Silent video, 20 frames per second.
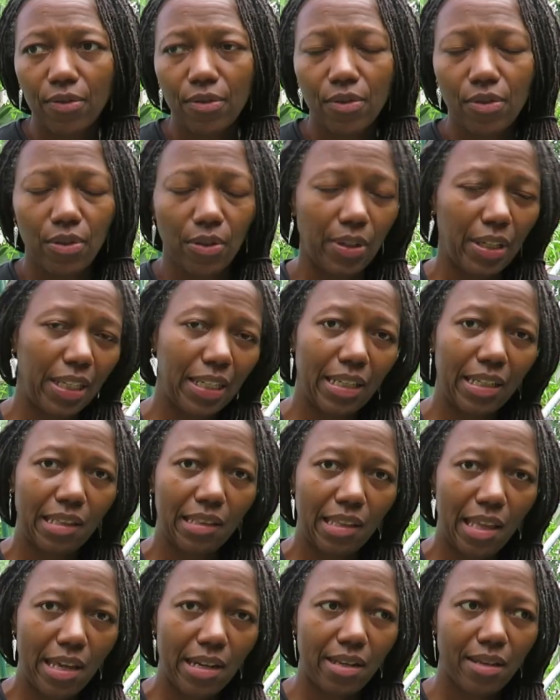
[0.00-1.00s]
to eating
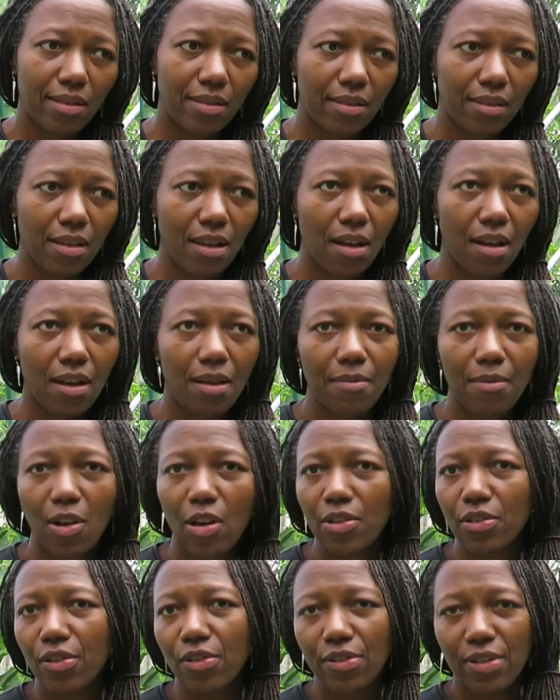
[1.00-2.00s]
lettuce
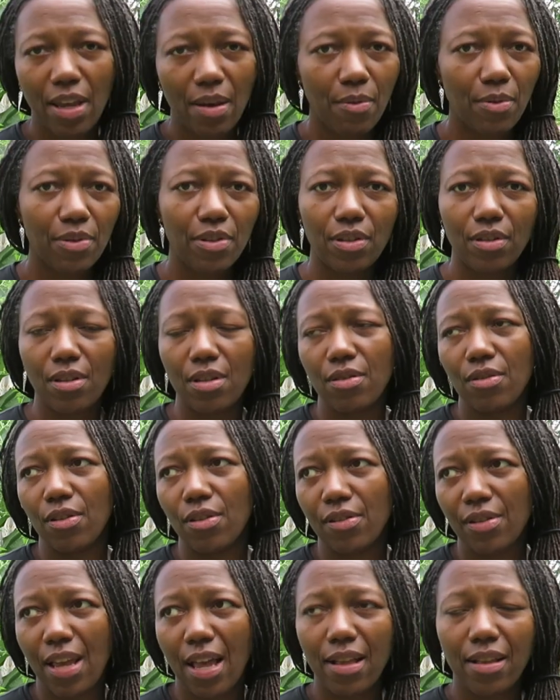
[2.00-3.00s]
on your sandwiches and your
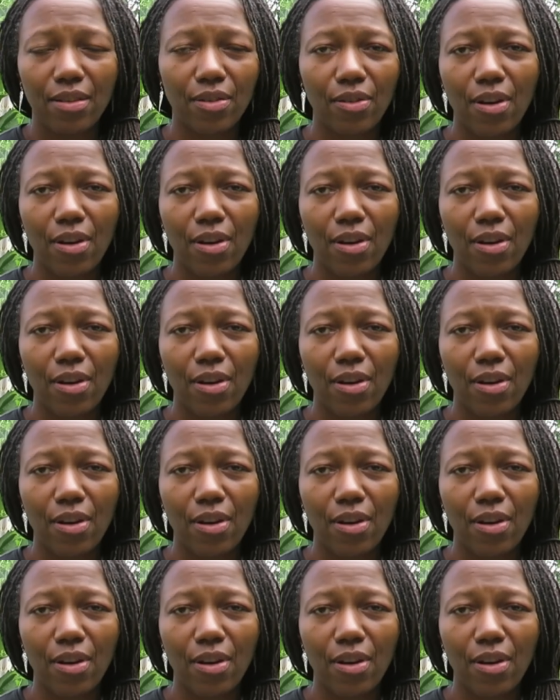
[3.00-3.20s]
salads,